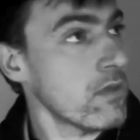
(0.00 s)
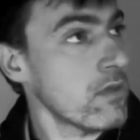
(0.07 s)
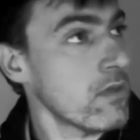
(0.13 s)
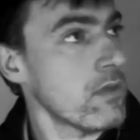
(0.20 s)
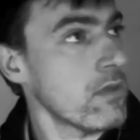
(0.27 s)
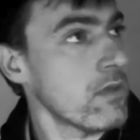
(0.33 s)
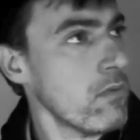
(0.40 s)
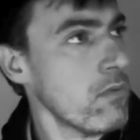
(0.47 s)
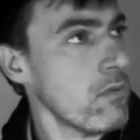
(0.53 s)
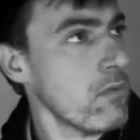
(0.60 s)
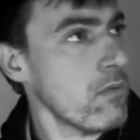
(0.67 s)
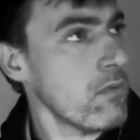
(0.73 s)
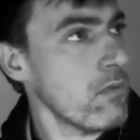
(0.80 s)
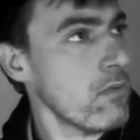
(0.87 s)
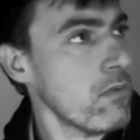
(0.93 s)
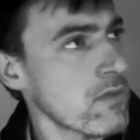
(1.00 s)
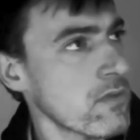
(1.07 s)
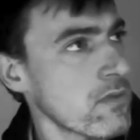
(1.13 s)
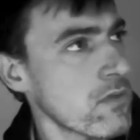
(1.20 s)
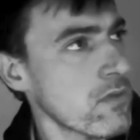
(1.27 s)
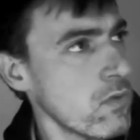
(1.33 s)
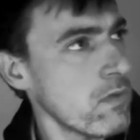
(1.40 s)
You were planning to
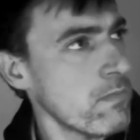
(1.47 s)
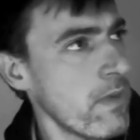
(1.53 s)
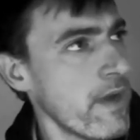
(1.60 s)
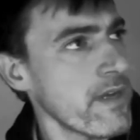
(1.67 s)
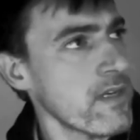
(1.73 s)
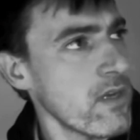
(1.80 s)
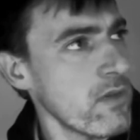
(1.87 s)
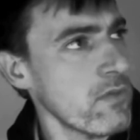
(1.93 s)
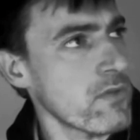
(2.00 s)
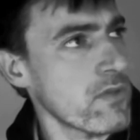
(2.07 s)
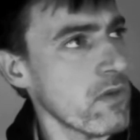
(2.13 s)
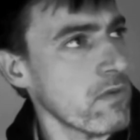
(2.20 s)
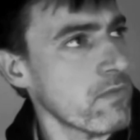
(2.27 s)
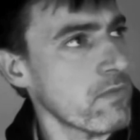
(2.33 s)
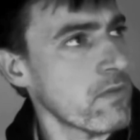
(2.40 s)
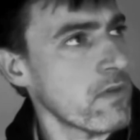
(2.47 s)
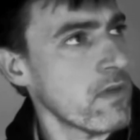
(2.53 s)
saw my nose off.